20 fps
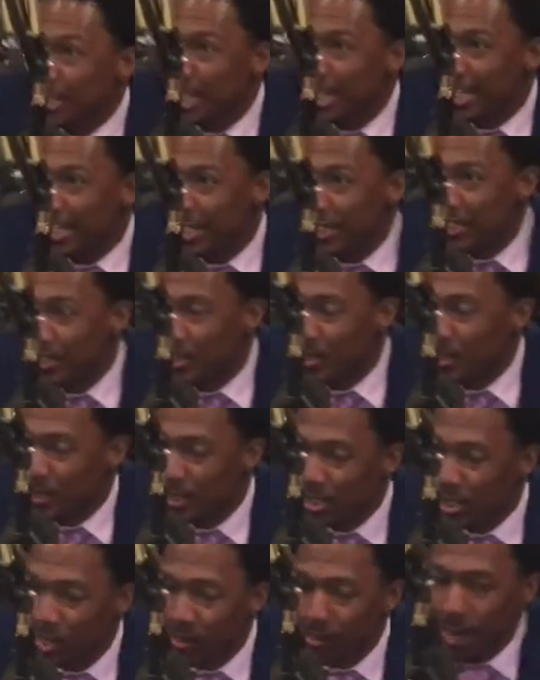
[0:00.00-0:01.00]
That is true.
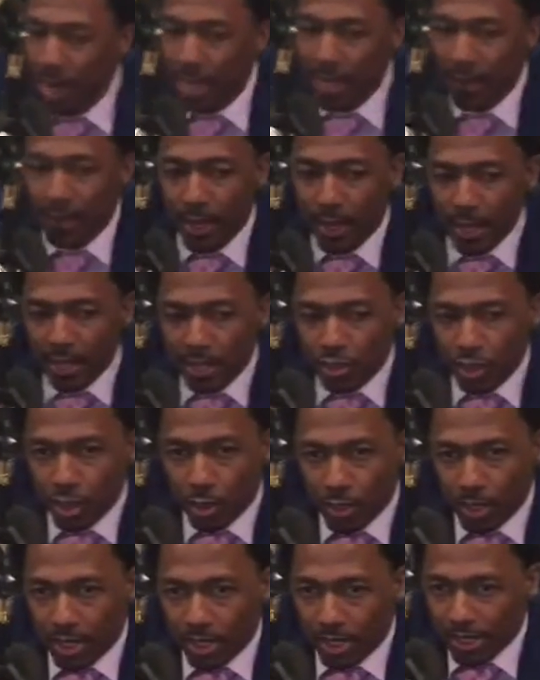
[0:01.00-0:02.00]
So and you
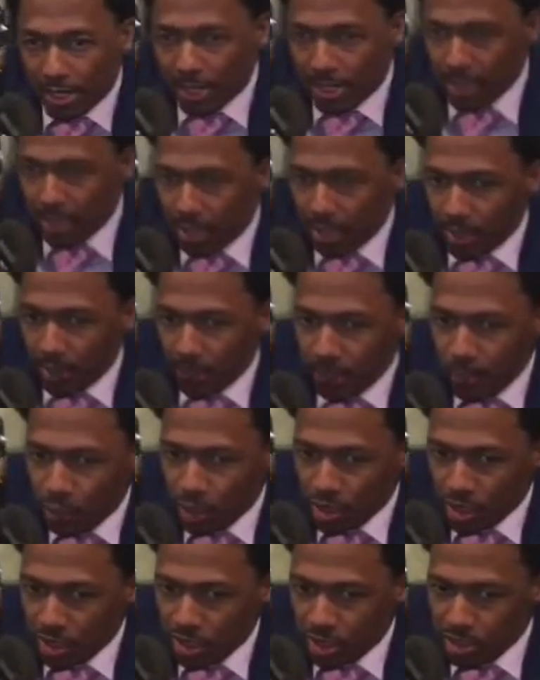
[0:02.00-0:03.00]
know what? Again,
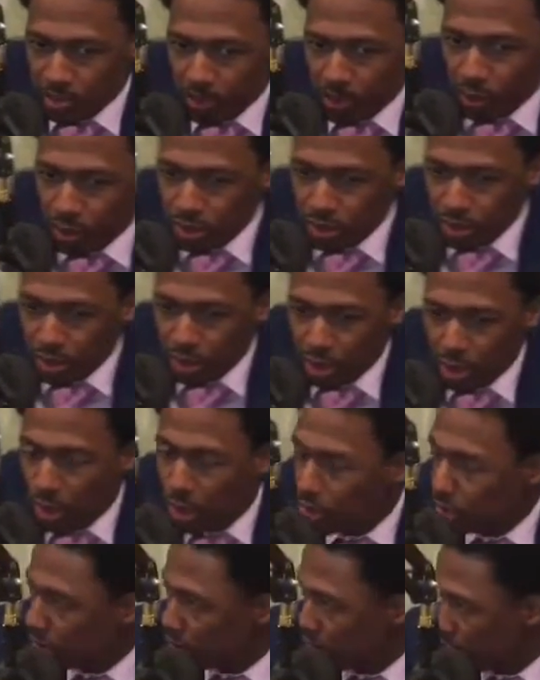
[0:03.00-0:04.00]
music is the pulse of the
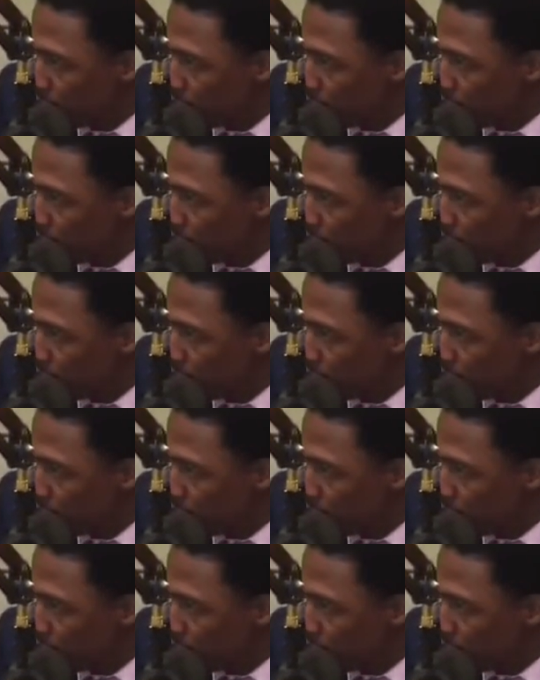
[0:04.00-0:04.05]
culture.